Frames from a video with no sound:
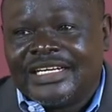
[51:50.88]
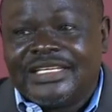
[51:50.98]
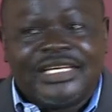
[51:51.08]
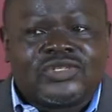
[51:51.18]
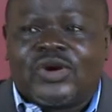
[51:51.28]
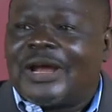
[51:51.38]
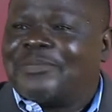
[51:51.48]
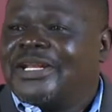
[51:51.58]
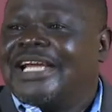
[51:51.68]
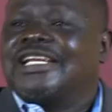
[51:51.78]
This
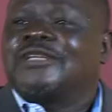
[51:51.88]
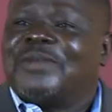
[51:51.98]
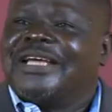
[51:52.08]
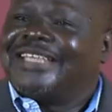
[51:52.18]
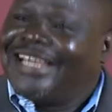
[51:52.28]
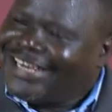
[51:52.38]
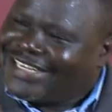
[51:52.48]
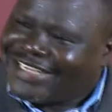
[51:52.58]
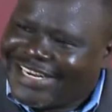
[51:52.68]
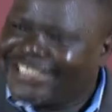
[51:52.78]
corruption that takes place, it
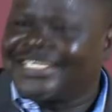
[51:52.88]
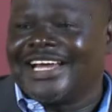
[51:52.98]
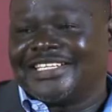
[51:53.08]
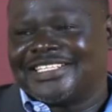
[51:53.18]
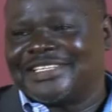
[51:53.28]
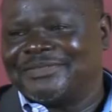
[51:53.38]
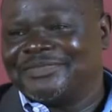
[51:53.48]
is Christians.